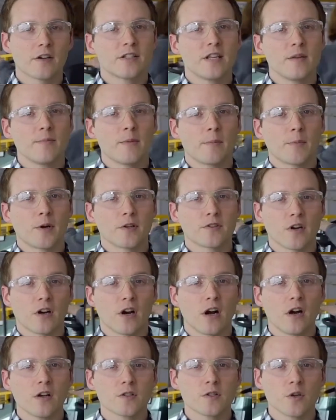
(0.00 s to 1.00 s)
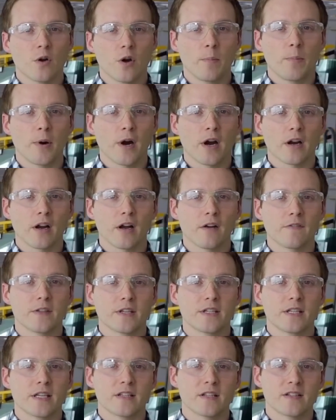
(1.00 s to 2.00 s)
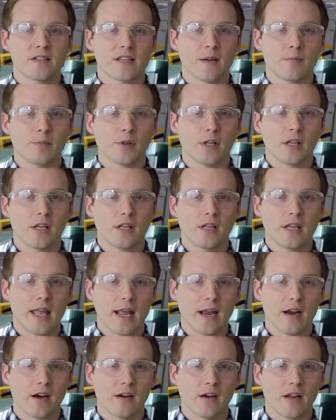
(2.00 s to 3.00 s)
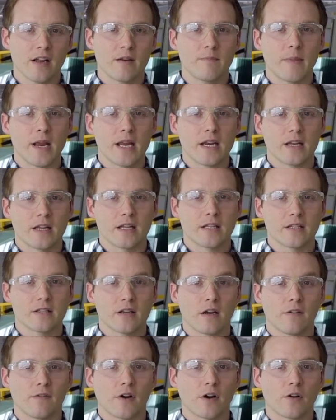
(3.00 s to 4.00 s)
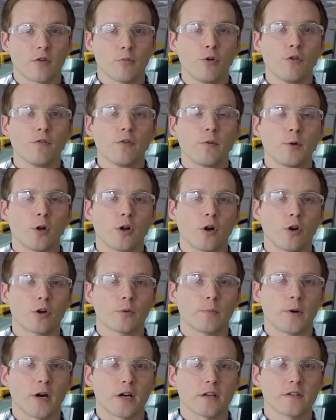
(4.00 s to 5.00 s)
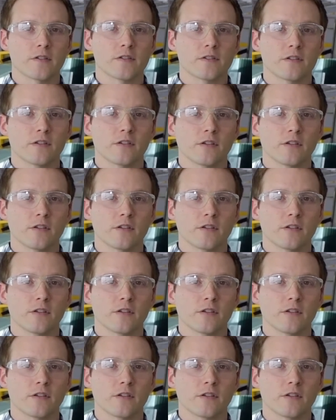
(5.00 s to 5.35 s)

team members are also a part of the disassembly, care, and maintenance of our removable coater parts.